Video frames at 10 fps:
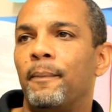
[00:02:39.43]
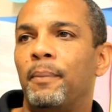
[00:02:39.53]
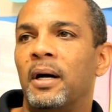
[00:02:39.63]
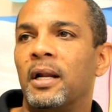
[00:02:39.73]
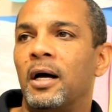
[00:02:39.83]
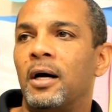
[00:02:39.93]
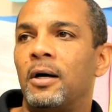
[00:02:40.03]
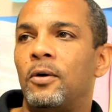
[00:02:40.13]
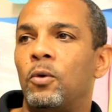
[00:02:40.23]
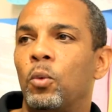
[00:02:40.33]
But
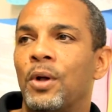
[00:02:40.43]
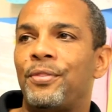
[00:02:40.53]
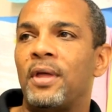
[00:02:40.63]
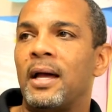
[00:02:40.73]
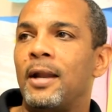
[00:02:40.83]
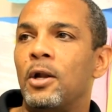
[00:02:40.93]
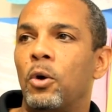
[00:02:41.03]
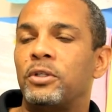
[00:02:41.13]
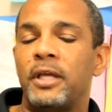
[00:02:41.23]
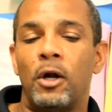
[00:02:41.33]
one thing I
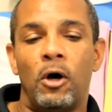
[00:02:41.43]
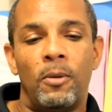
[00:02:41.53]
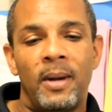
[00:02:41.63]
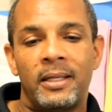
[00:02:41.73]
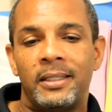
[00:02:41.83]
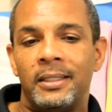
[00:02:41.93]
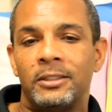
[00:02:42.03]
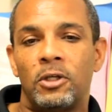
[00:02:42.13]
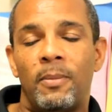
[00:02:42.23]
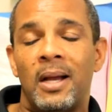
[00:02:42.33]
noticed that all my
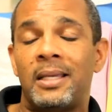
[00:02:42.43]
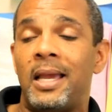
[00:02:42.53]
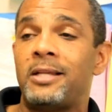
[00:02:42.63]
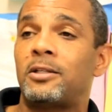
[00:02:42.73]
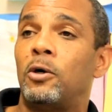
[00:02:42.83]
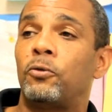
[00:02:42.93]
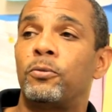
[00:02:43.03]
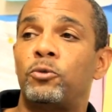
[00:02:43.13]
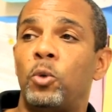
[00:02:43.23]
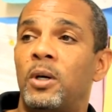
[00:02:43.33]
kids on my caseload
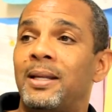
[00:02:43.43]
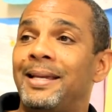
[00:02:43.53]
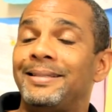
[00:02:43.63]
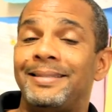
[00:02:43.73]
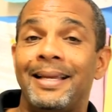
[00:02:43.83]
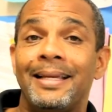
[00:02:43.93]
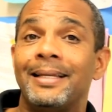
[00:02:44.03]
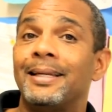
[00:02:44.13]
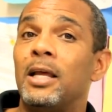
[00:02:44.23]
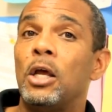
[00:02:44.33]
from 12 to
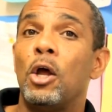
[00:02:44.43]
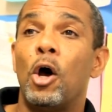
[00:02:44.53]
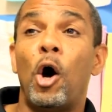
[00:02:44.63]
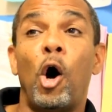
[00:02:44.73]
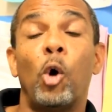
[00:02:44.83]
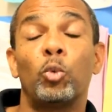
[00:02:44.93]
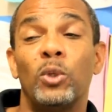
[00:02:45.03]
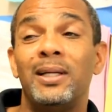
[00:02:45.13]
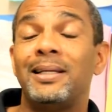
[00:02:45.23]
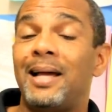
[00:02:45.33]
18 all
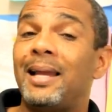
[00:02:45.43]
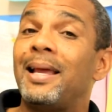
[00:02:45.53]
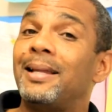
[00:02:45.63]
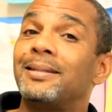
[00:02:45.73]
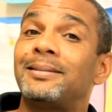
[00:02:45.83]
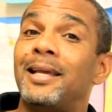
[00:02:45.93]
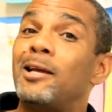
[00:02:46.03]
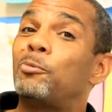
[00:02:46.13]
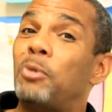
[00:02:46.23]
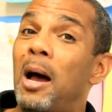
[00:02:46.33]
really kind of had the
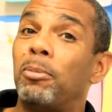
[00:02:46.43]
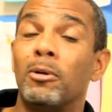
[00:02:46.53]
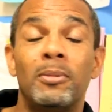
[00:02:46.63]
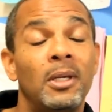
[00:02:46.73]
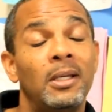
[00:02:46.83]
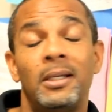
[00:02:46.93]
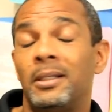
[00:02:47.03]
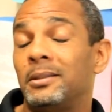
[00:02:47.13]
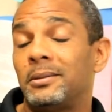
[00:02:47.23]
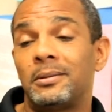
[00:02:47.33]
same problem.
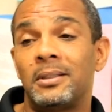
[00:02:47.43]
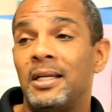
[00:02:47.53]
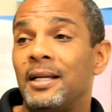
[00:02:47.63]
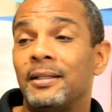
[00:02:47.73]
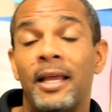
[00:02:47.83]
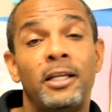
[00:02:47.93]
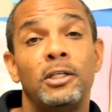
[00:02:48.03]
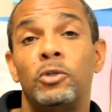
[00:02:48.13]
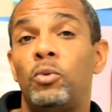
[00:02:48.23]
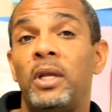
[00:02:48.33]
They
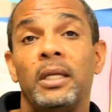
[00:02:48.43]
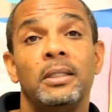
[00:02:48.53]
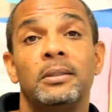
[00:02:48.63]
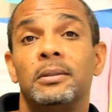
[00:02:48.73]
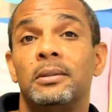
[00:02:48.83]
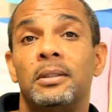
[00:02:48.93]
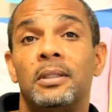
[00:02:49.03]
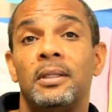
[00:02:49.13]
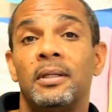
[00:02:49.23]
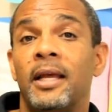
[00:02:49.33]
couldn't read.
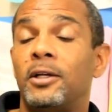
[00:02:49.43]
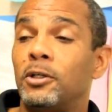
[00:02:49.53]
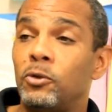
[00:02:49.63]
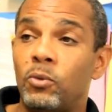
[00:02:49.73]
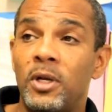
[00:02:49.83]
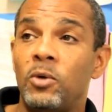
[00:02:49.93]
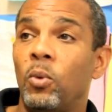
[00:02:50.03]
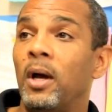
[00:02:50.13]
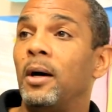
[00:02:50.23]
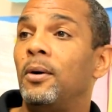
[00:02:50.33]
They couldn't read
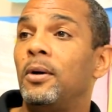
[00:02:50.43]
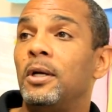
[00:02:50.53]
well.